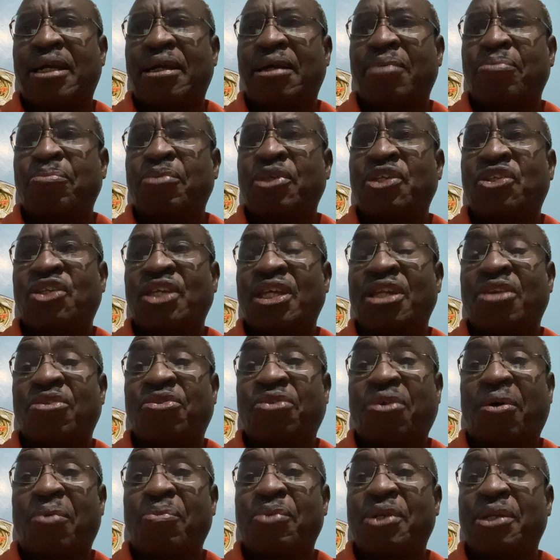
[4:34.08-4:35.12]

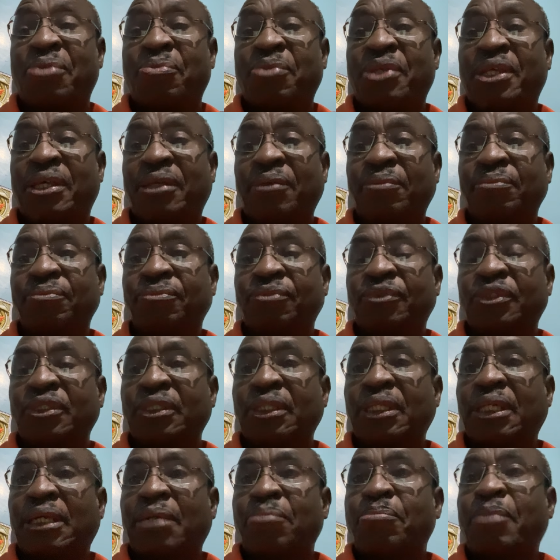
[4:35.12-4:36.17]
misinformed me,
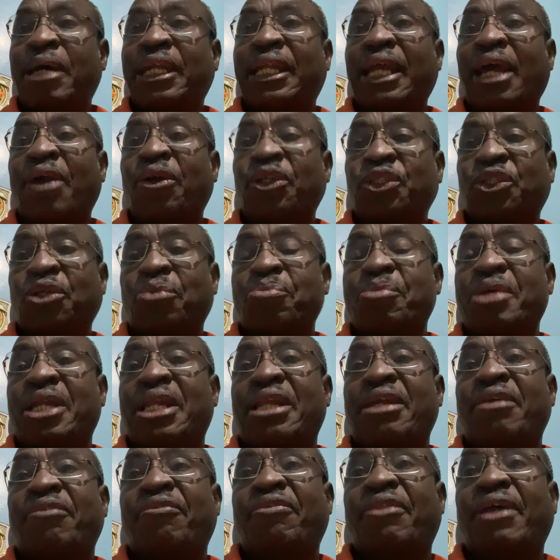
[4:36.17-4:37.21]
but I also
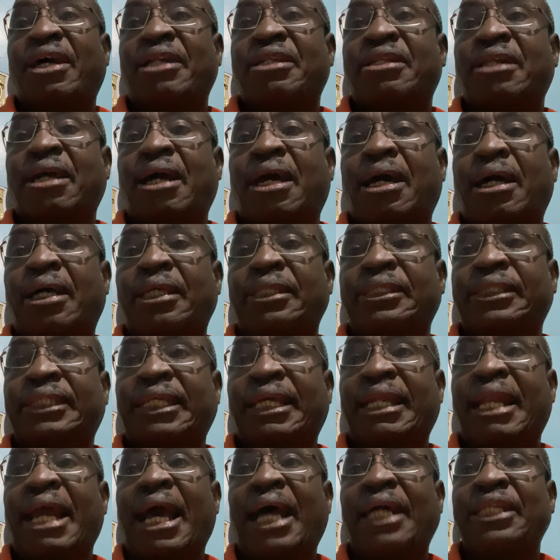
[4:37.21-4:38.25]
believe that
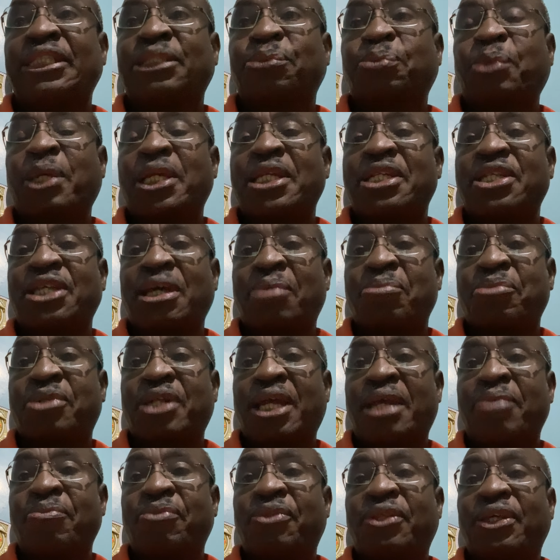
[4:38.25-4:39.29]
Seda has spent some
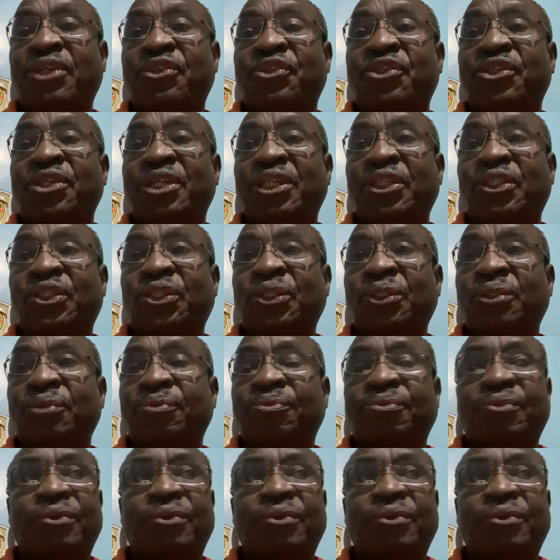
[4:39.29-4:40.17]
time in the GSU.